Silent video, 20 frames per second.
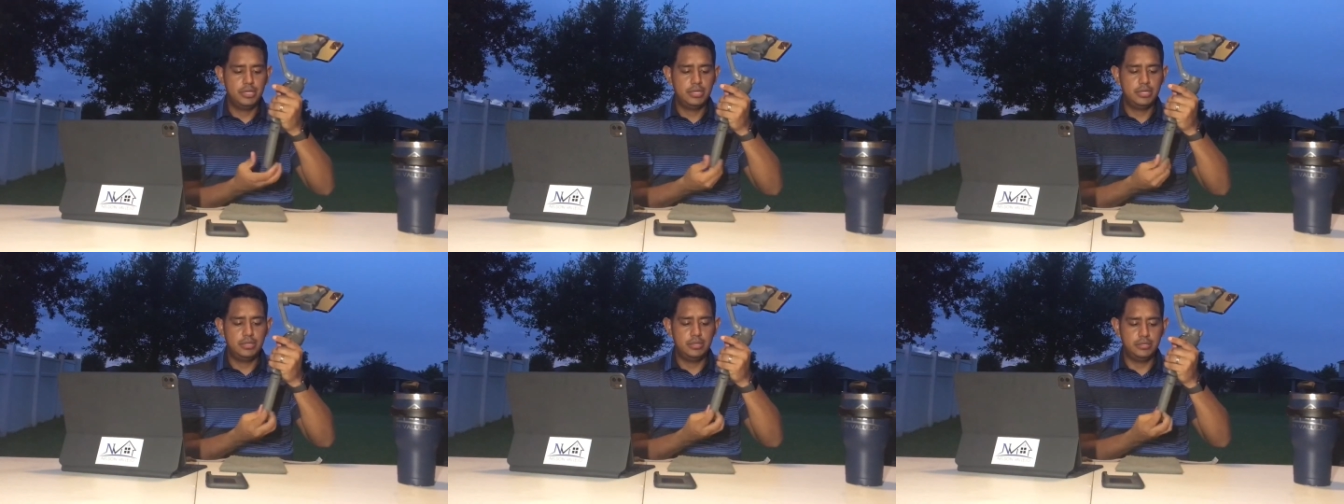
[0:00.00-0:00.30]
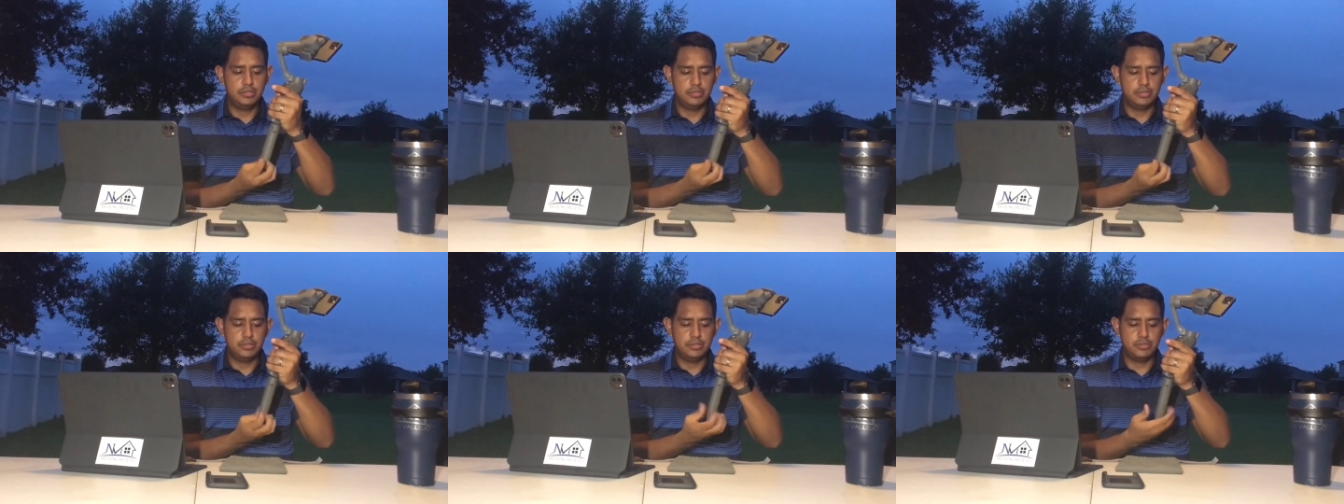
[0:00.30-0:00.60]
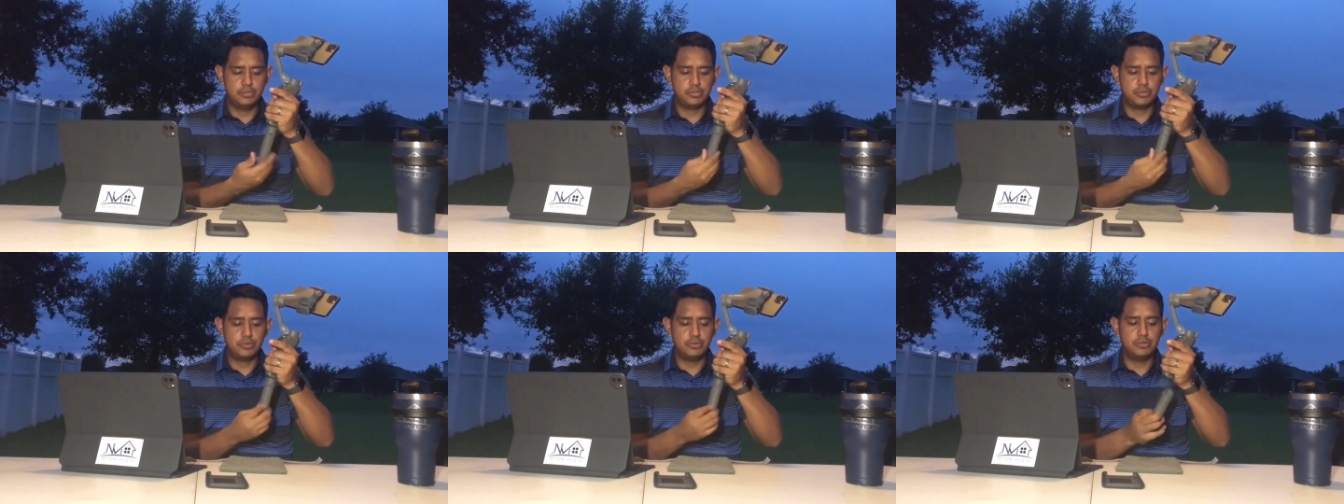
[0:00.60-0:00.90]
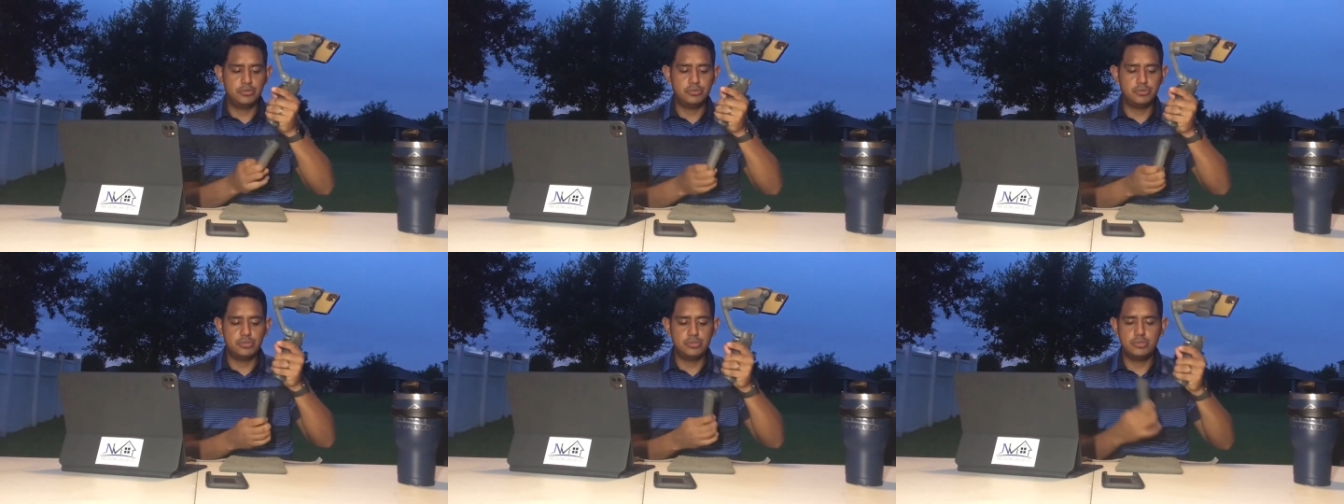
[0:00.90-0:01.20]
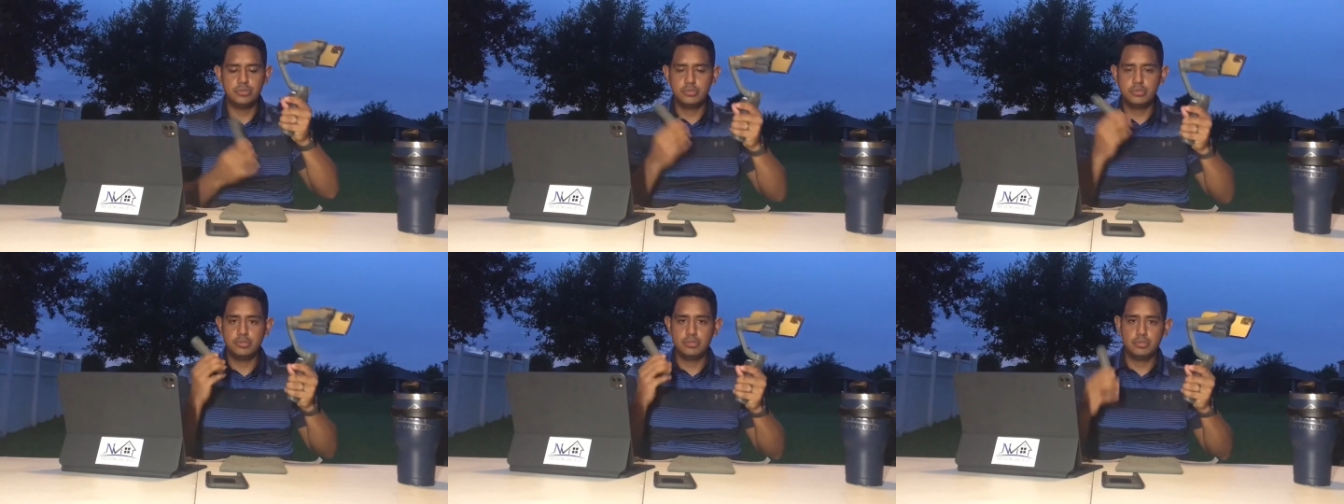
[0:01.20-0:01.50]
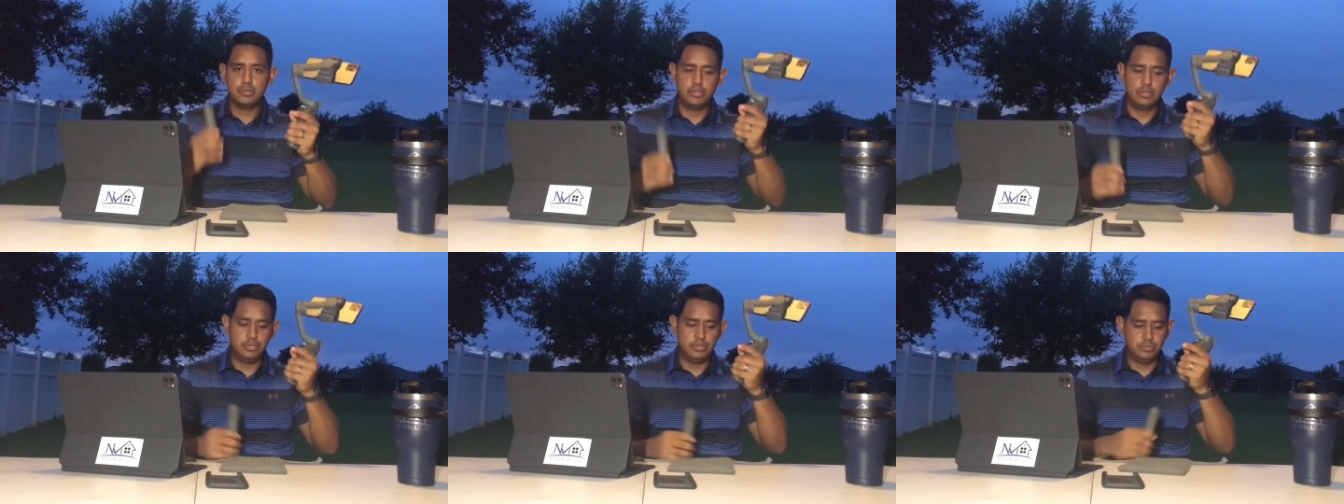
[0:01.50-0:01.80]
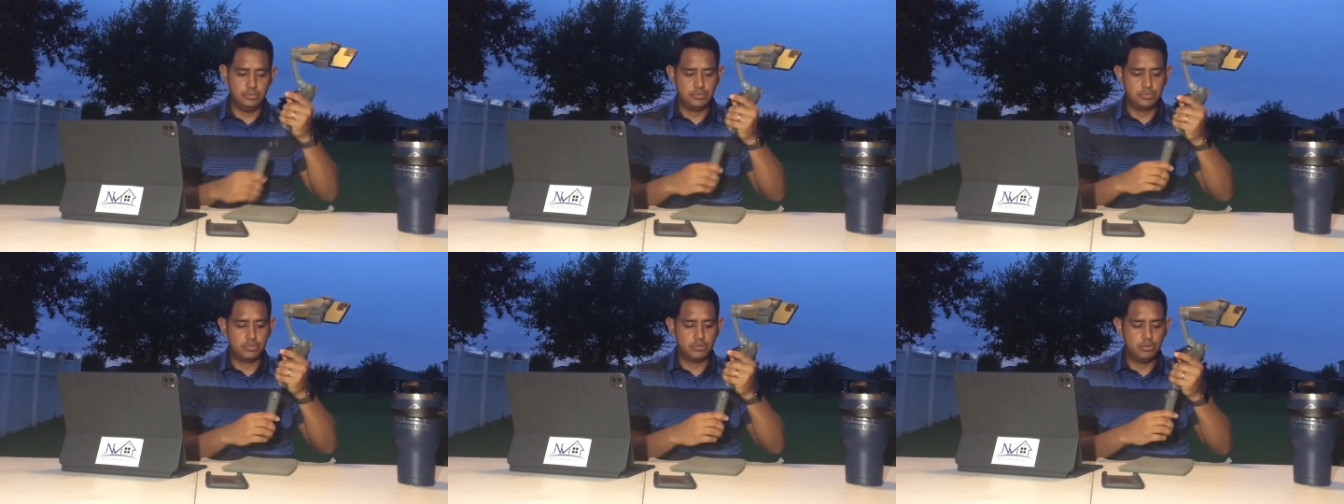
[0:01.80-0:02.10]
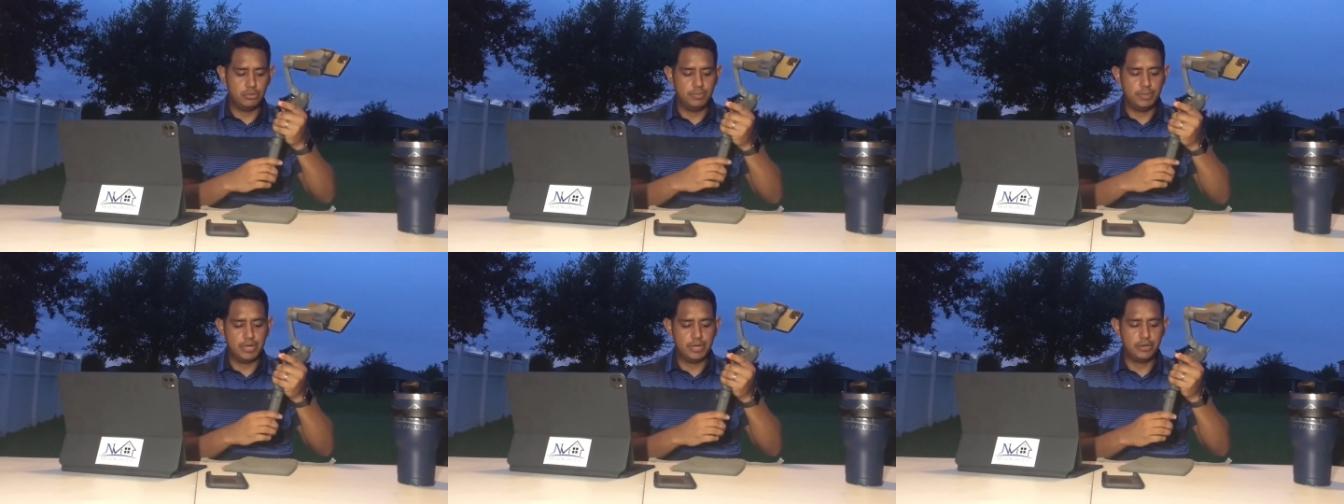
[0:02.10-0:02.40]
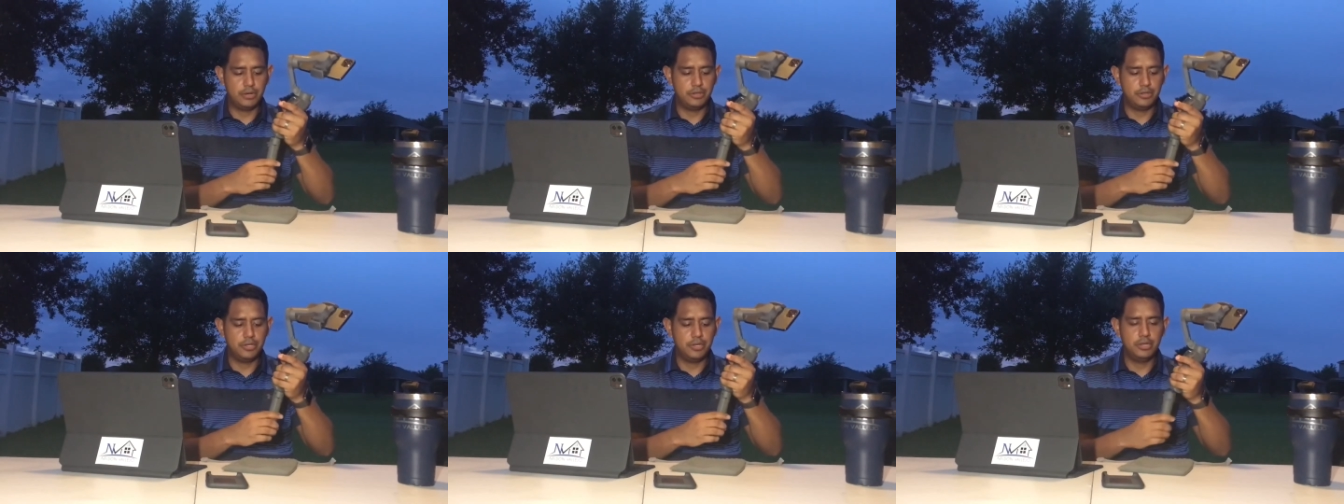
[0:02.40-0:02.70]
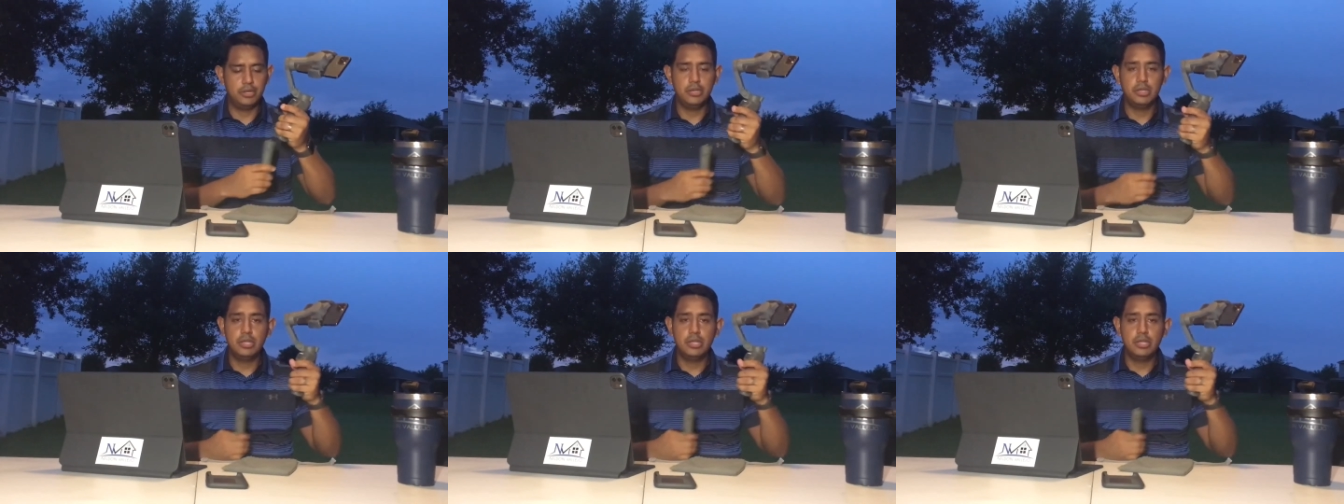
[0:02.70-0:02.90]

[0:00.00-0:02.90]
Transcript: This unscrews and you screw it back on there.